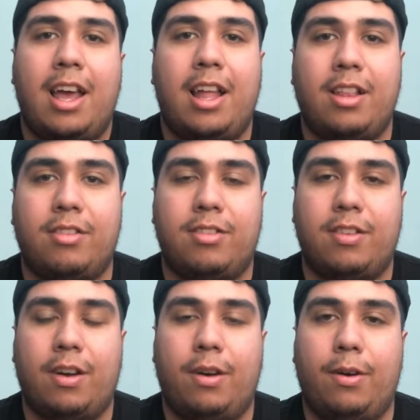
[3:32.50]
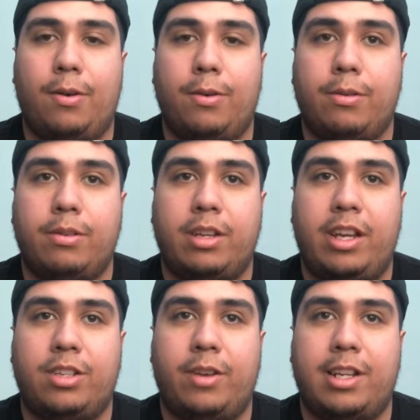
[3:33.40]
And so
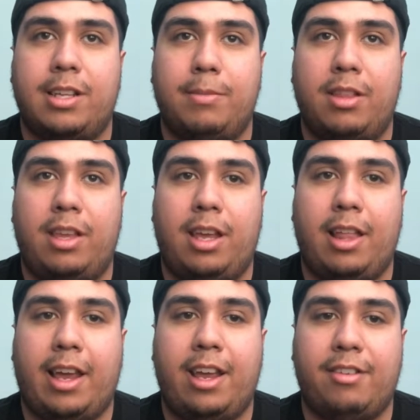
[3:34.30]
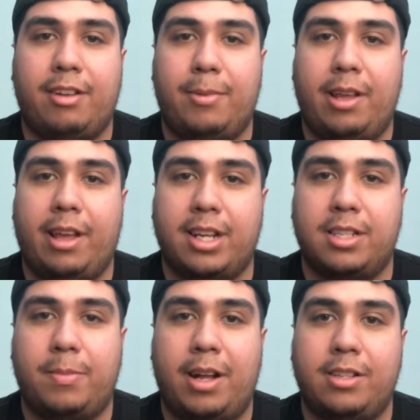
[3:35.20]
he tricks him to thinking like he's gonna be like a
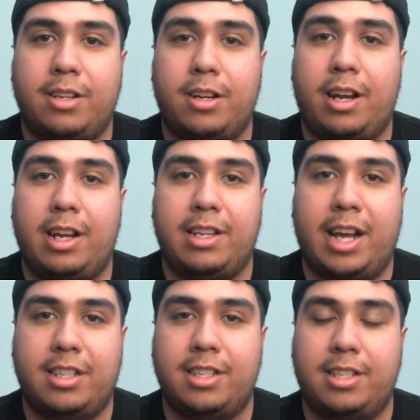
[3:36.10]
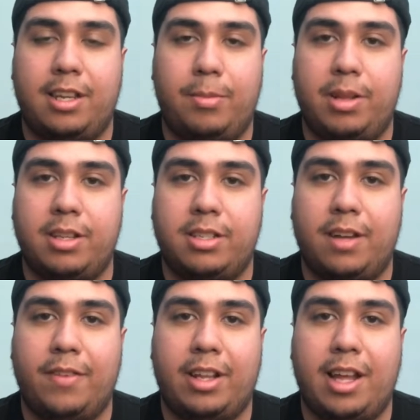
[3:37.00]
sponsor, and he texts him and
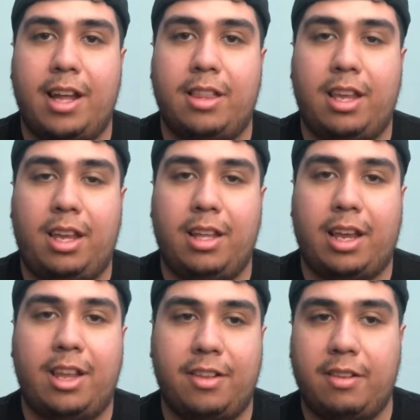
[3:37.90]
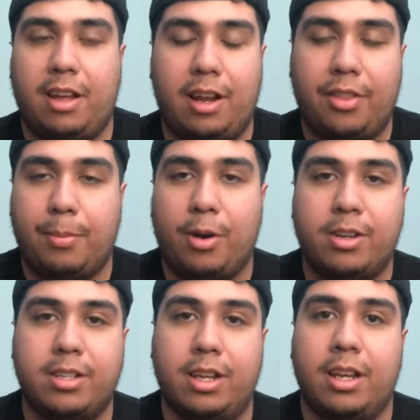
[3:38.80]
stuff like that, thinking like he's another
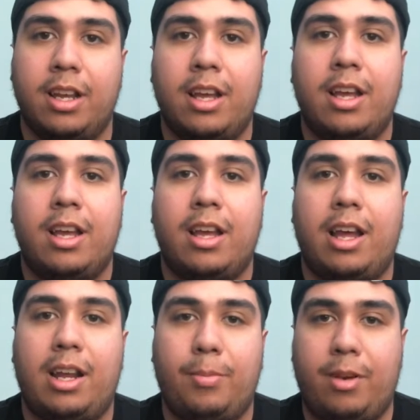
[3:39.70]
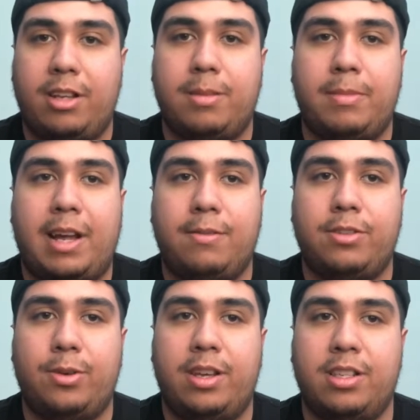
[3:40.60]
person. And he brings him down
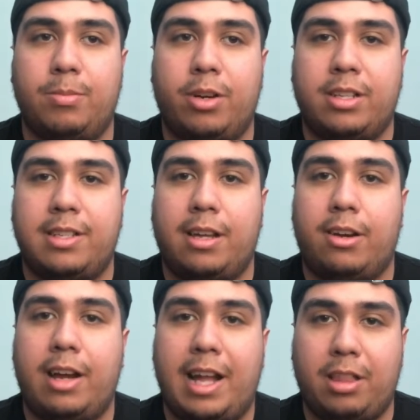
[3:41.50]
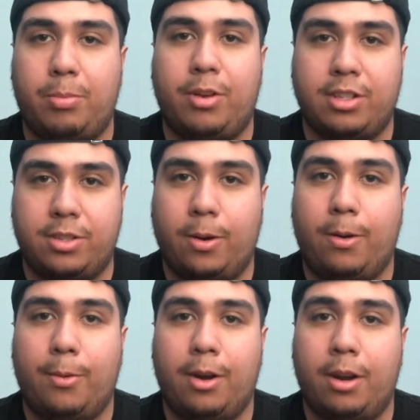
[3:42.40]
to his bookseller at the
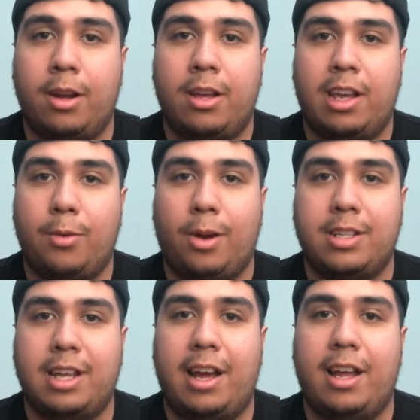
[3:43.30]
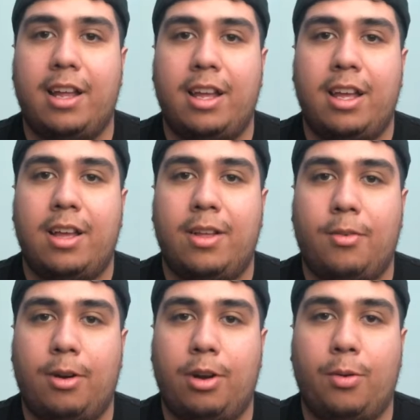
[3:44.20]
bookstore where he works at,
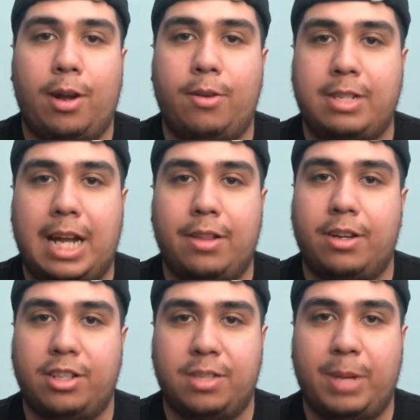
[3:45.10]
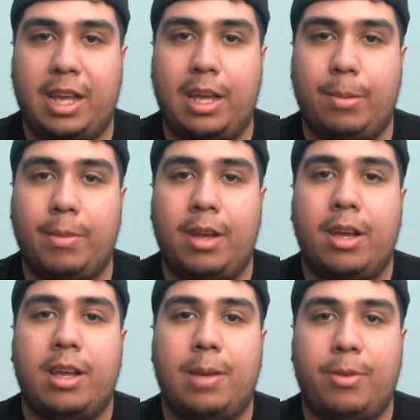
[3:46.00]
or no one goes down there just by him.
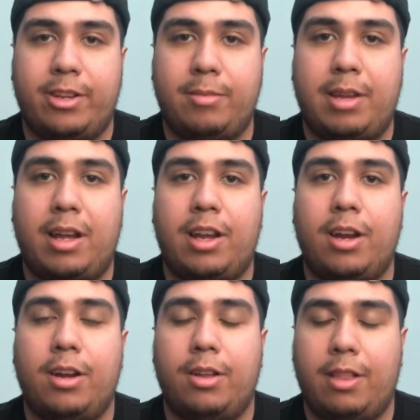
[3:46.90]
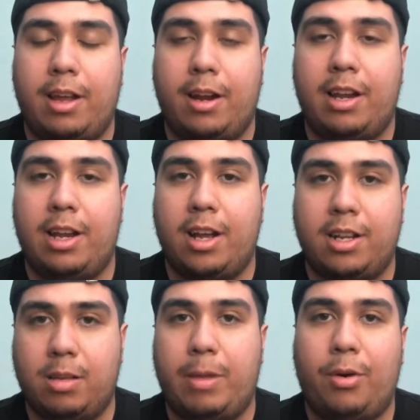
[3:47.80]
He brings him out there, he
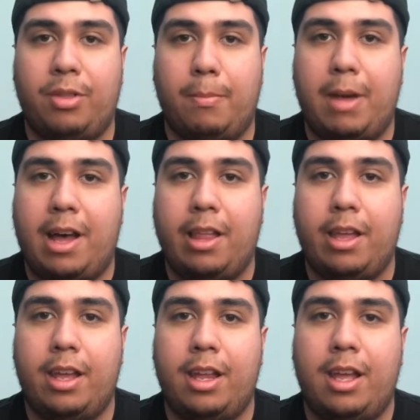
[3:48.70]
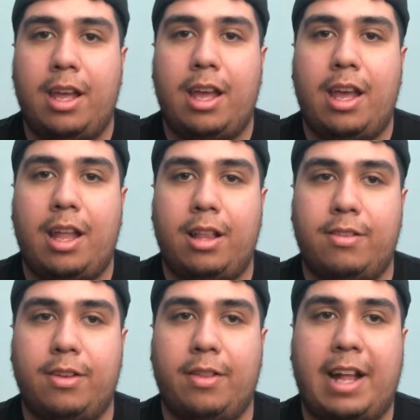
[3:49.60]
knocks him out with a mallet, and
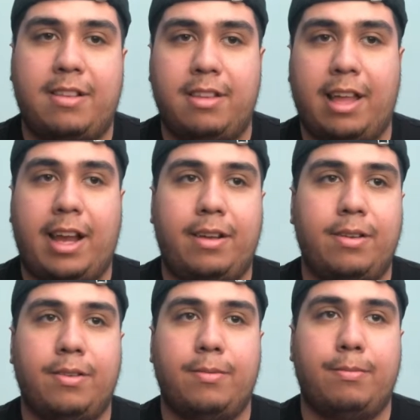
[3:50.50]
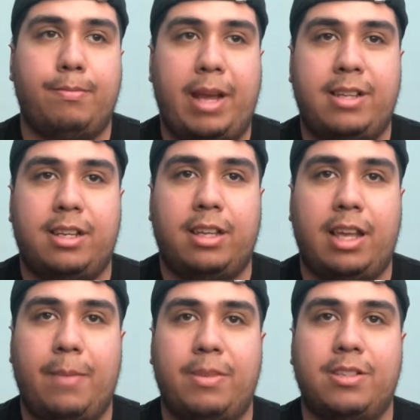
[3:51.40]
so that's like
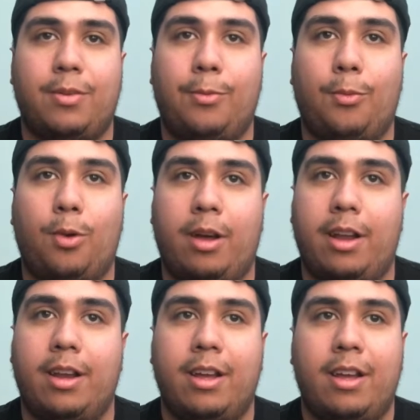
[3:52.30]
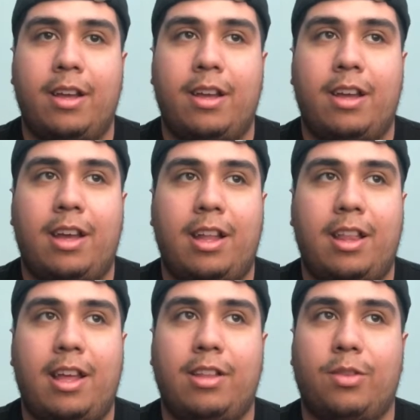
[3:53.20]
basically episode 1.
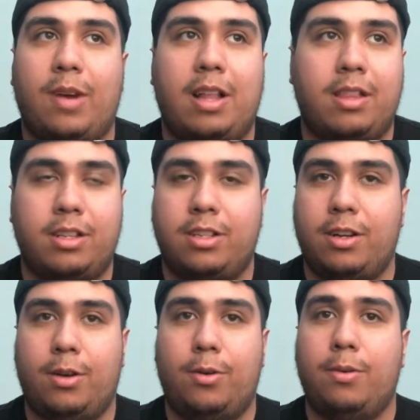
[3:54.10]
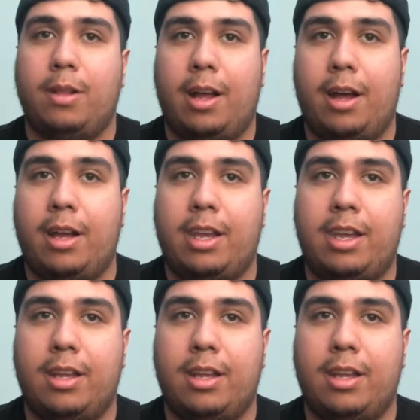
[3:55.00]
And then throughout the show,